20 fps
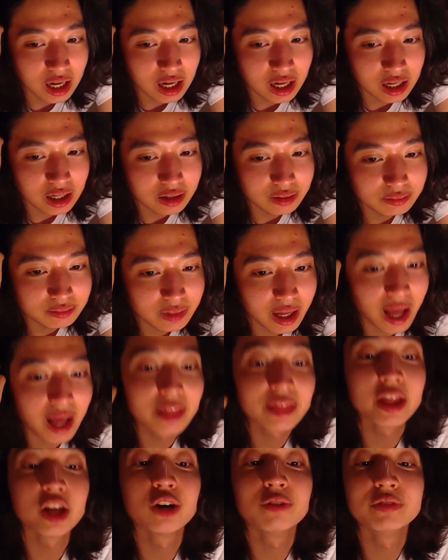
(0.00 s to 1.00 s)
And
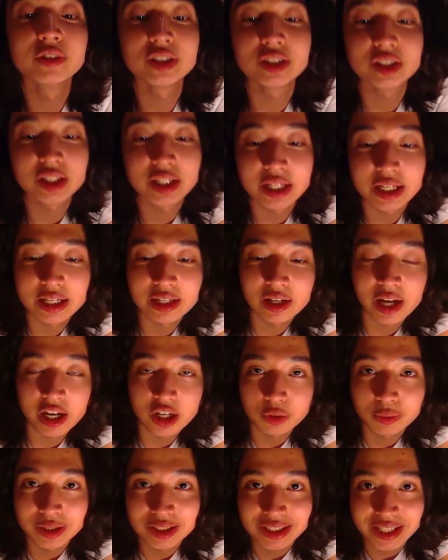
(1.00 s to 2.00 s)
then obviously,
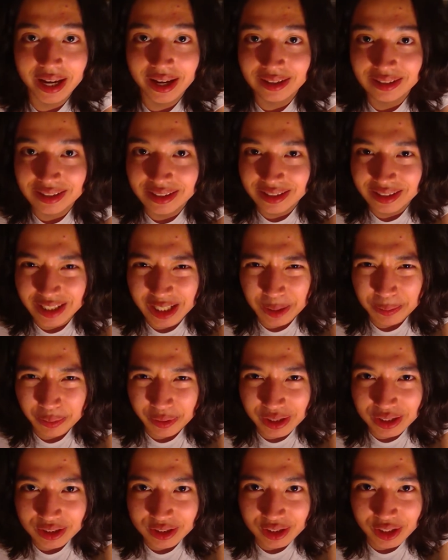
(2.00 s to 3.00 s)
like we say, it's a
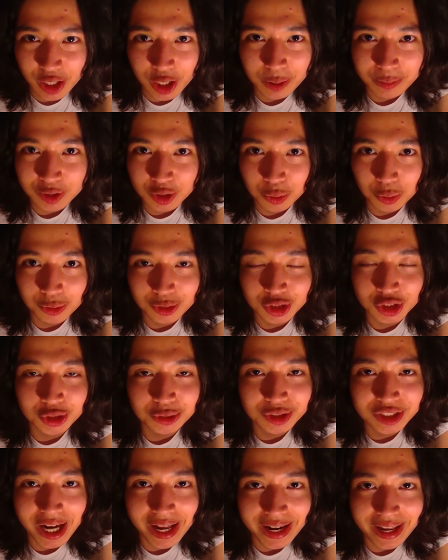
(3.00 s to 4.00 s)
slippery slope towards
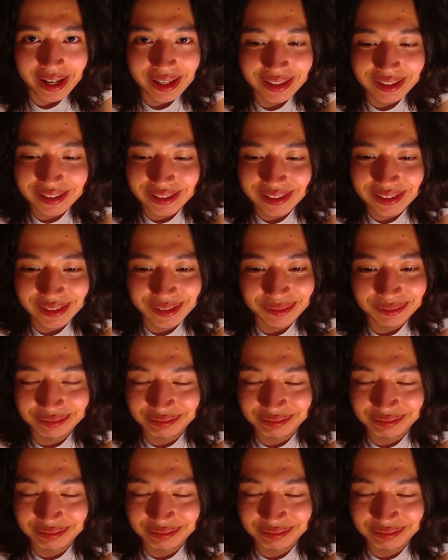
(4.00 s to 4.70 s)
eugenics,